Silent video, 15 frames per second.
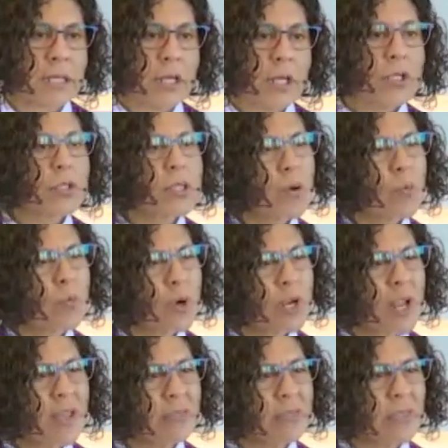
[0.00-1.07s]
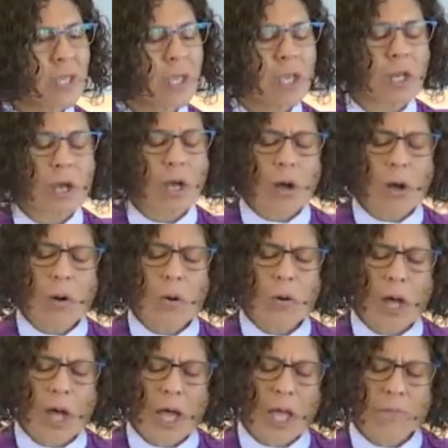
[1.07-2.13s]
So that we're not thinking,
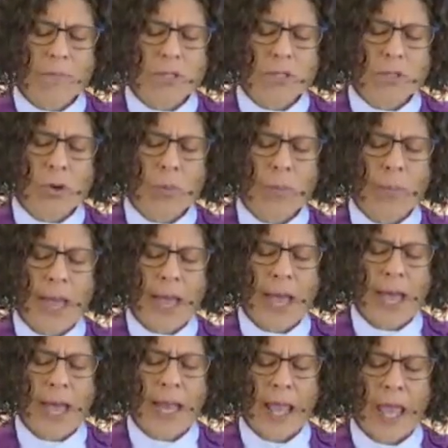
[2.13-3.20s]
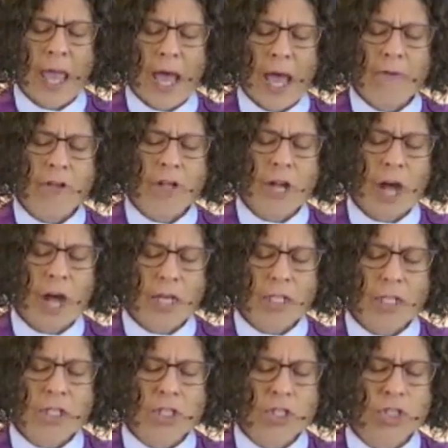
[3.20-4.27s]
oh, I am so bad. I've got
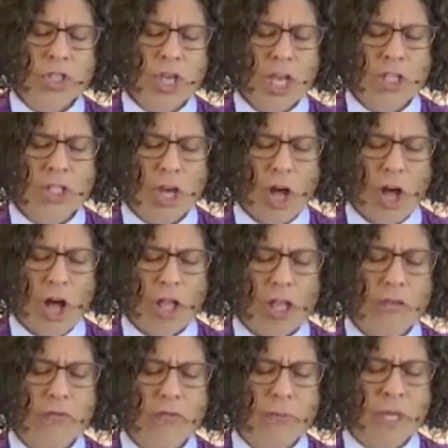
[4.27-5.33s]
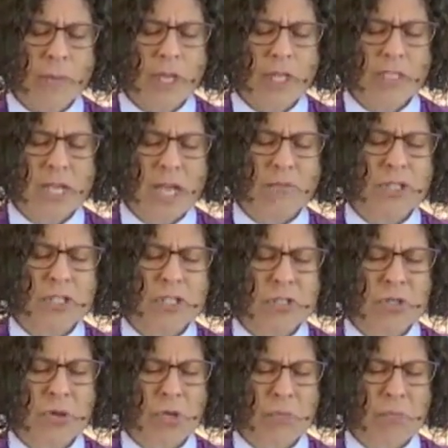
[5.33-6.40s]
to just change all of me because I'm
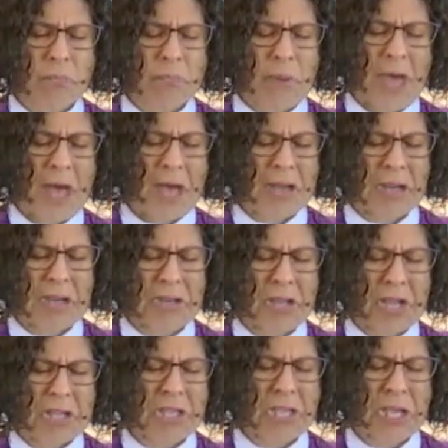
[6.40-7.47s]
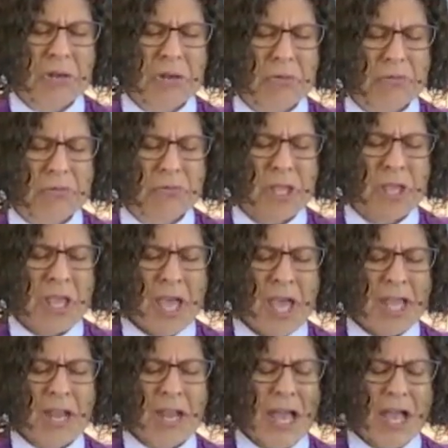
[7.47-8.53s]
just so bad and yucky
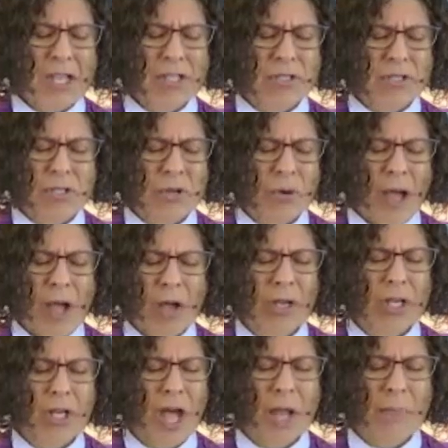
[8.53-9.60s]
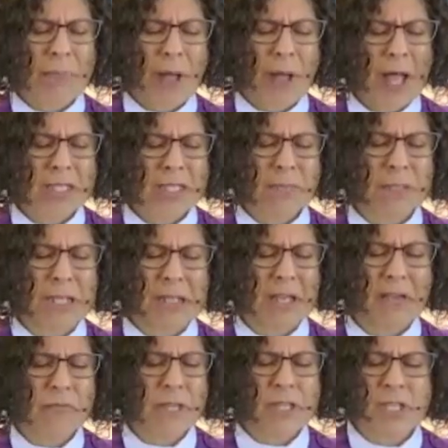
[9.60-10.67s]
and I, you know, how could God possibly
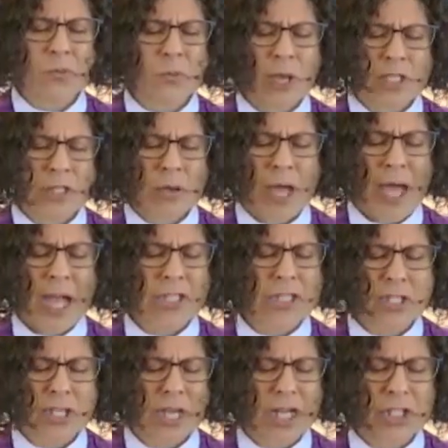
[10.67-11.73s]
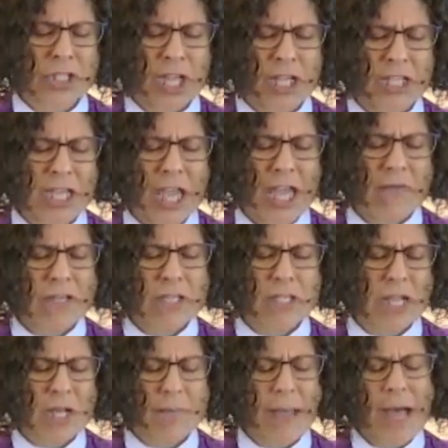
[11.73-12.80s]
love me this way? So I just got to change
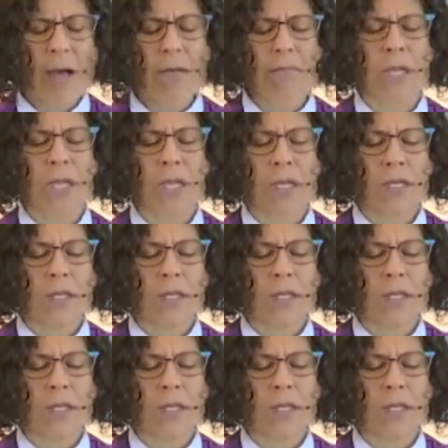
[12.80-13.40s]
everything about me.